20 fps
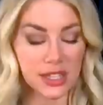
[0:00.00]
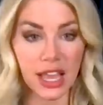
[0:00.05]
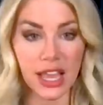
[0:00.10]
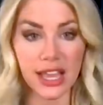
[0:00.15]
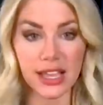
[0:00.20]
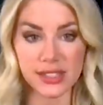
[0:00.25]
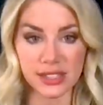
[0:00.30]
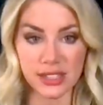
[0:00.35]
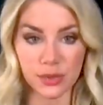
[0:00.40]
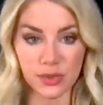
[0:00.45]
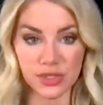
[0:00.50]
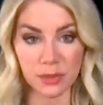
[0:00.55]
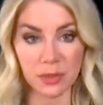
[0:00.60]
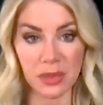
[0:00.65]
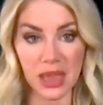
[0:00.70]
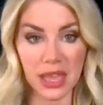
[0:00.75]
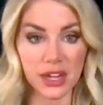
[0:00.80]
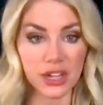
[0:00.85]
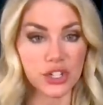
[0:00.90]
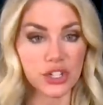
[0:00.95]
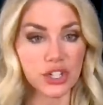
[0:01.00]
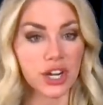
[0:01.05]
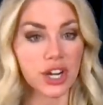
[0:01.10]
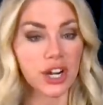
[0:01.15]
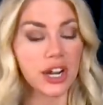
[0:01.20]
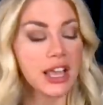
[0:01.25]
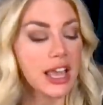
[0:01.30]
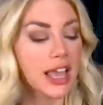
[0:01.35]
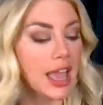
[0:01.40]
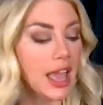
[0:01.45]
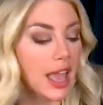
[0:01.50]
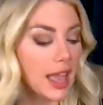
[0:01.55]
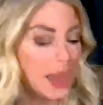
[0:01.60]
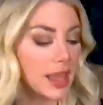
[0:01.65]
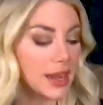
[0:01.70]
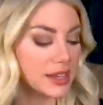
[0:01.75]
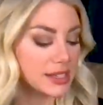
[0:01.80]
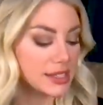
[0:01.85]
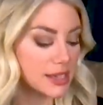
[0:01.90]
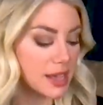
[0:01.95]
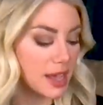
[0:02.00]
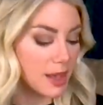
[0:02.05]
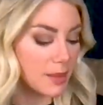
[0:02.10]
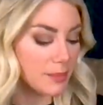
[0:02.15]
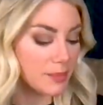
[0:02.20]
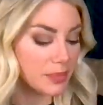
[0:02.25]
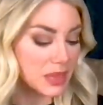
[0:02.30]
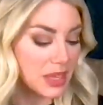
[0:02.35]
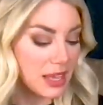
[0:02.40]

clients. He was a manager. And, um,